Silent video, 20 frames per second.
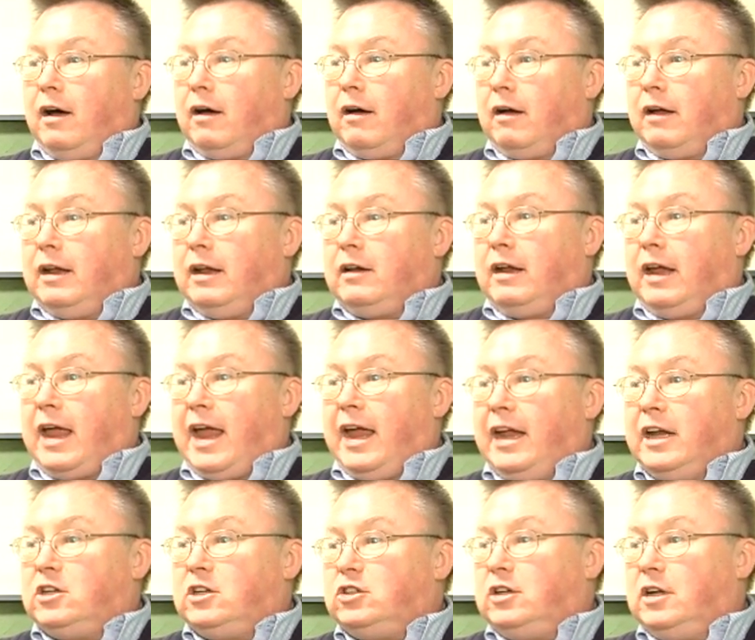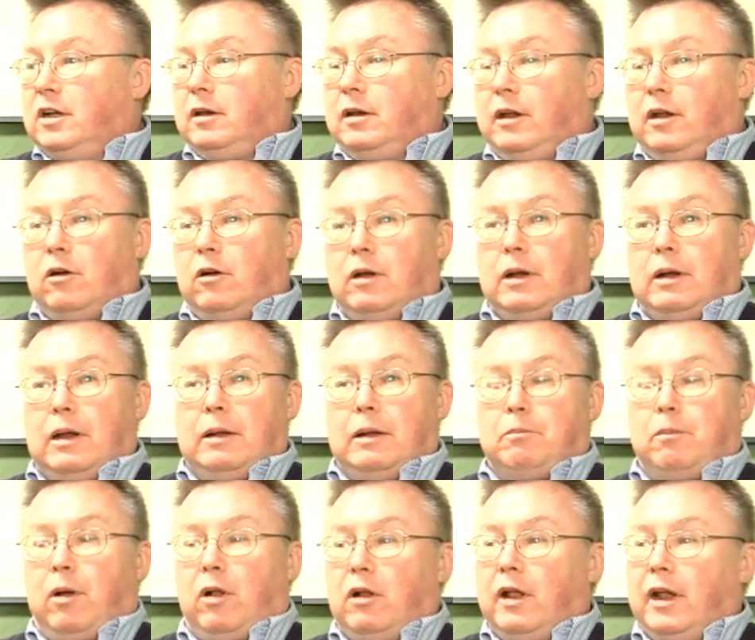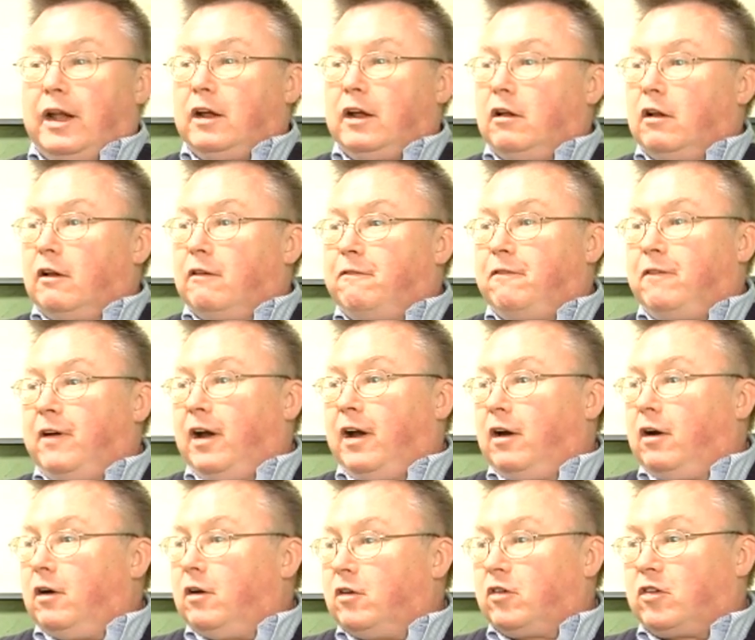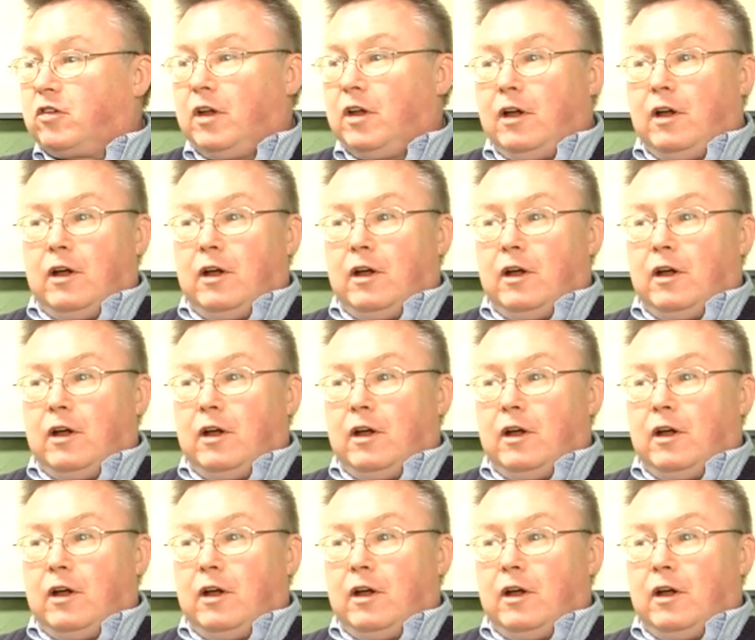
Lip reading: engaged in political affairs.